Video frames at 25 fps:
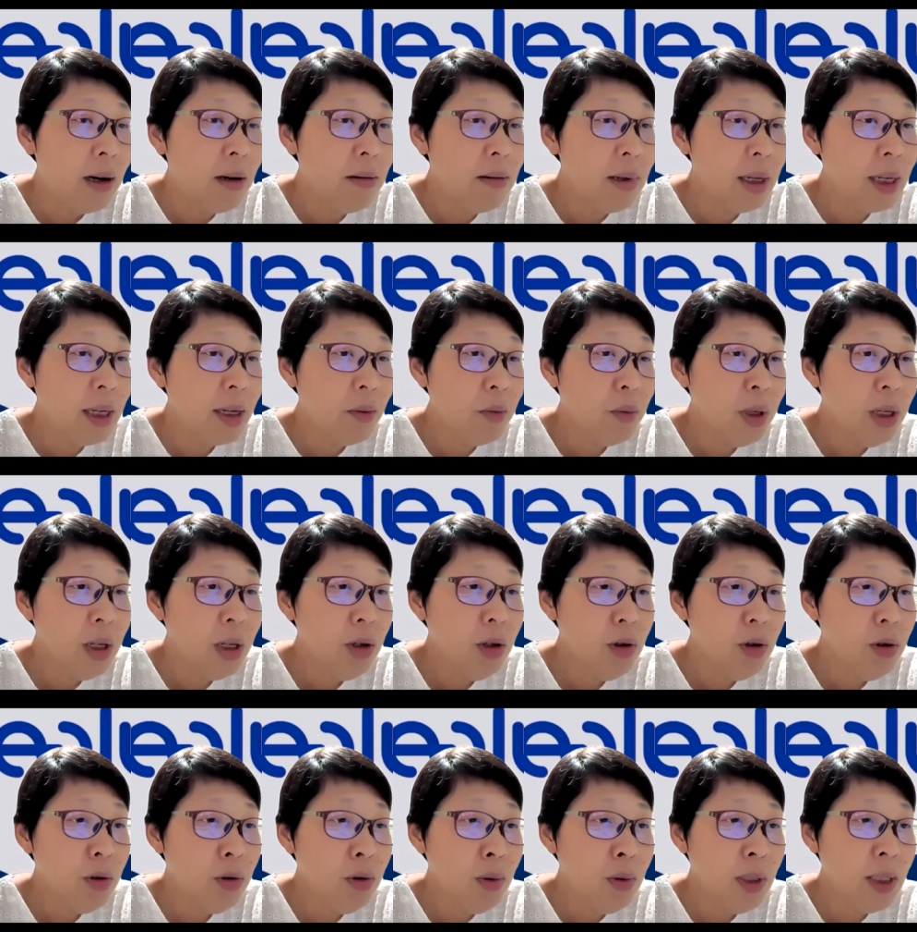how can we
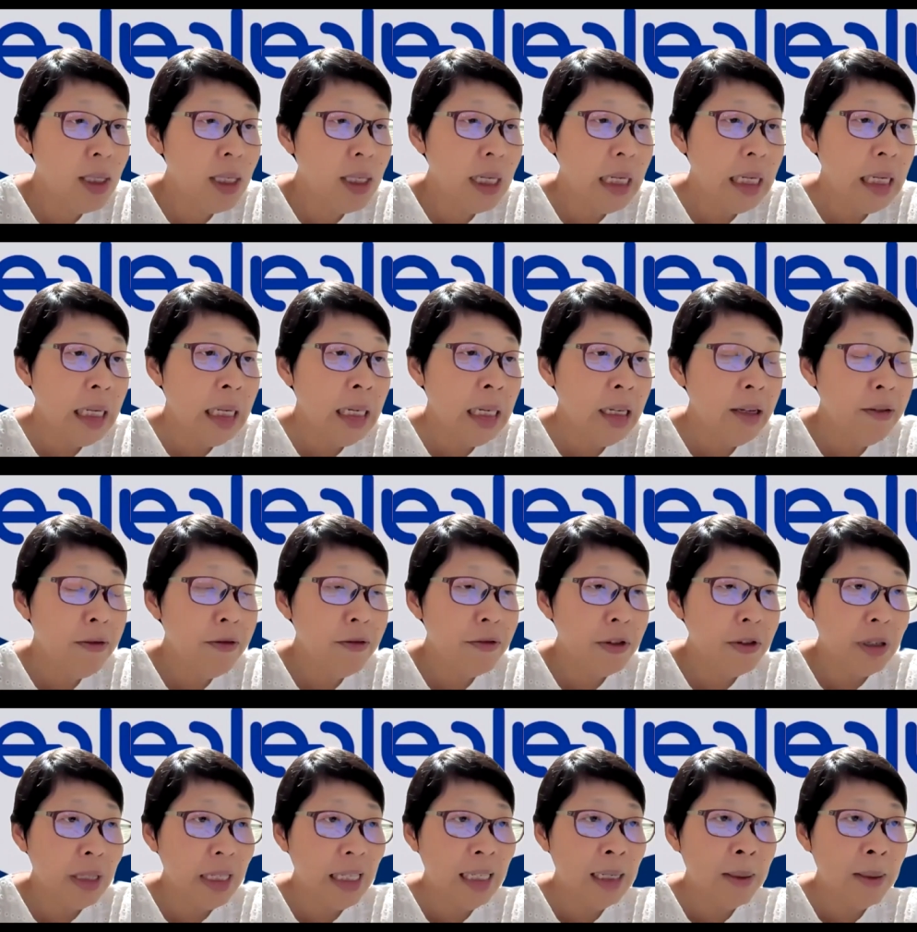use Healy
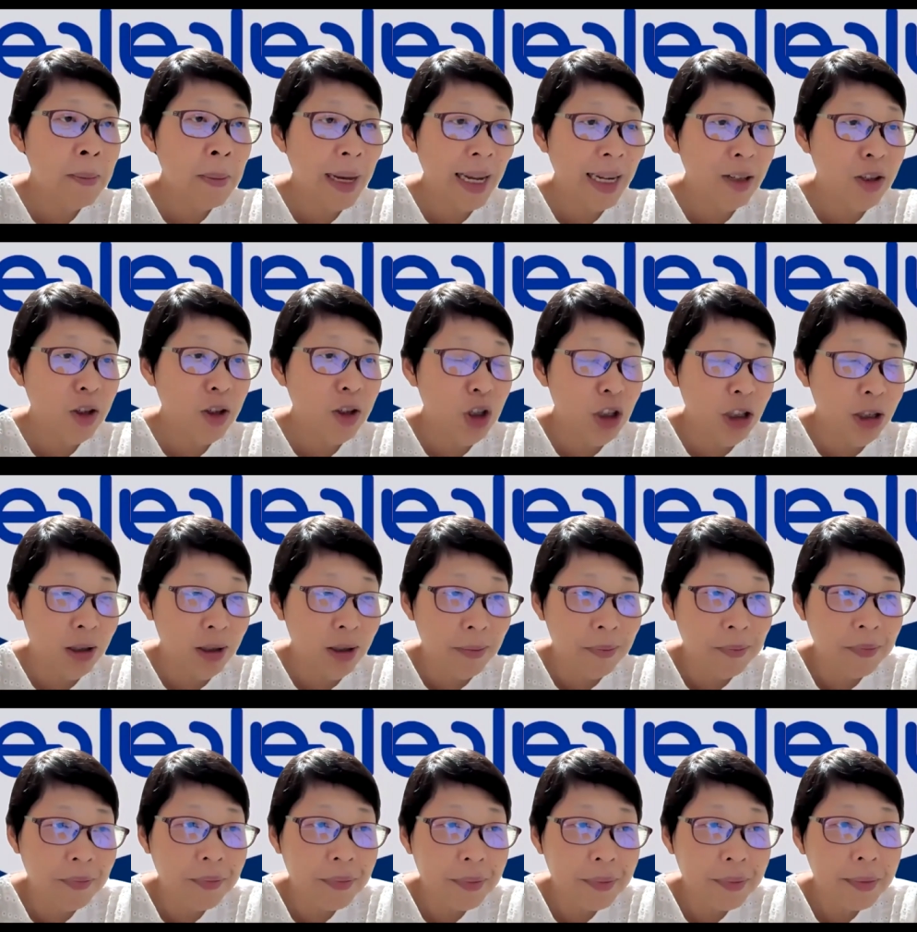for dementia?
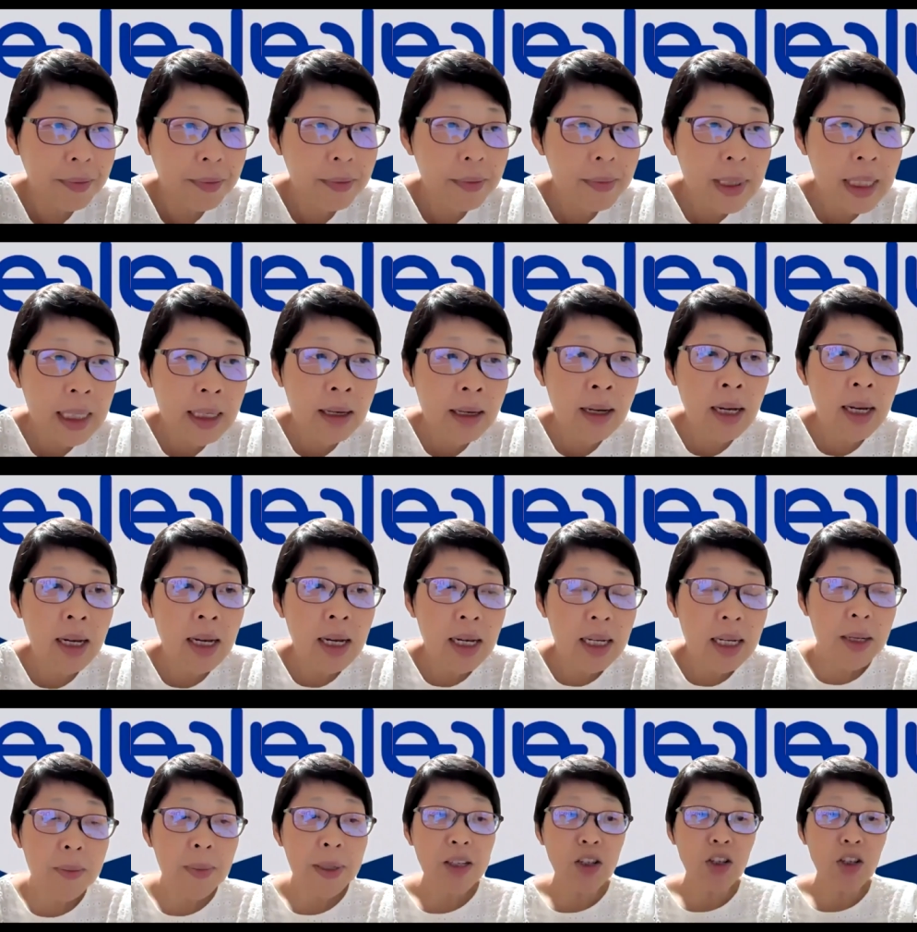
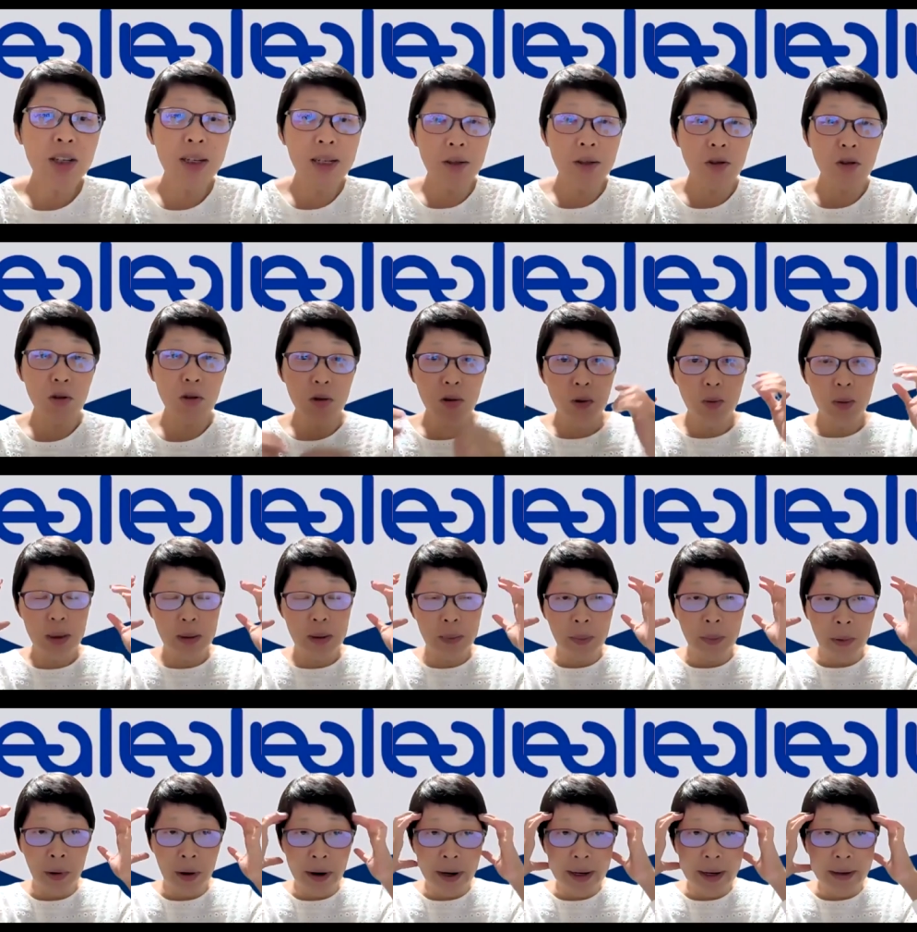Dementia has to do with the
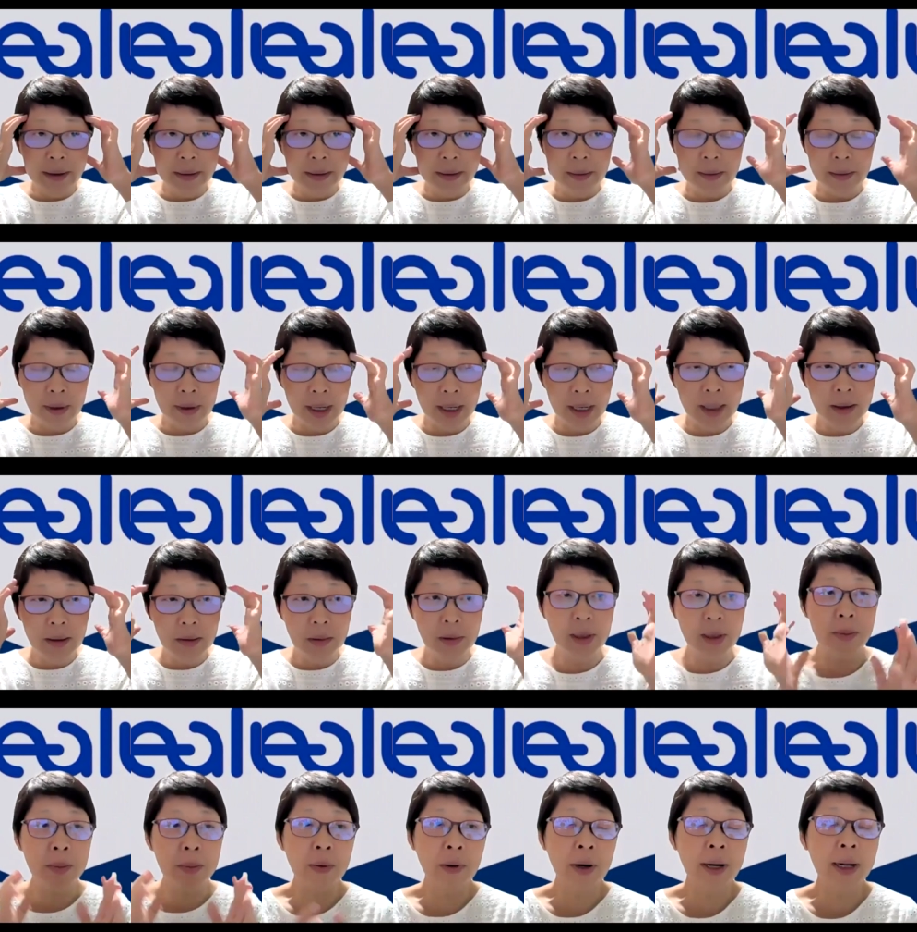brain, right? With the
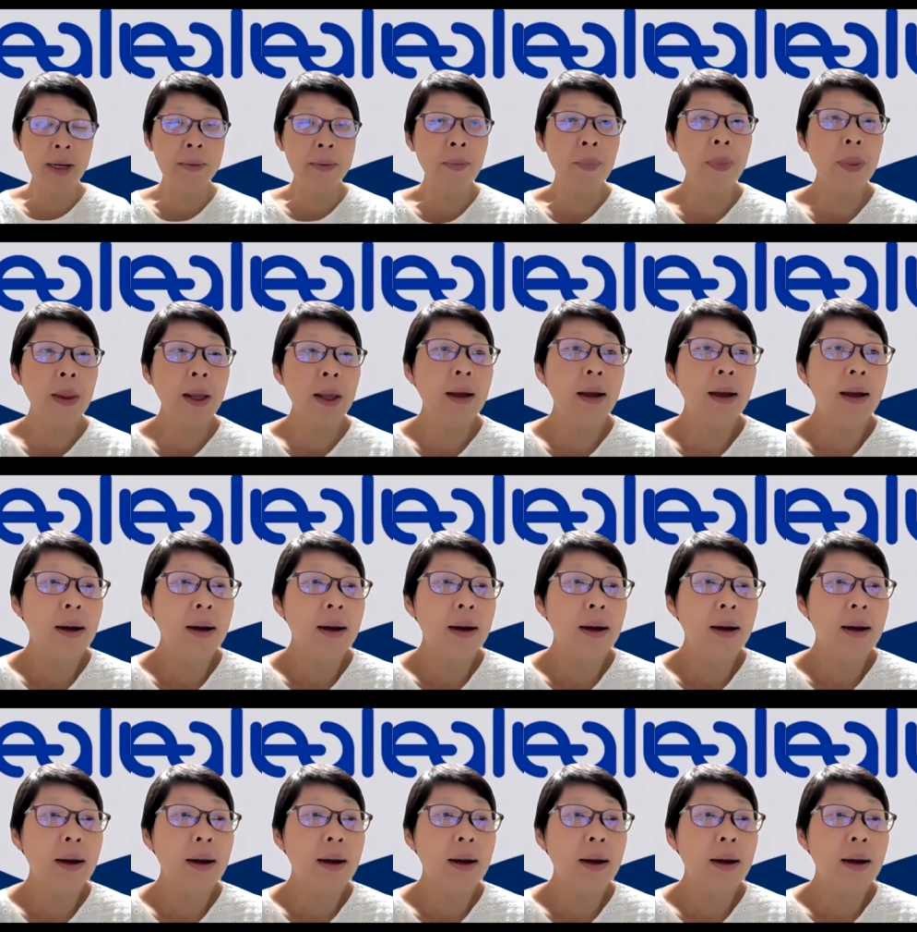brain.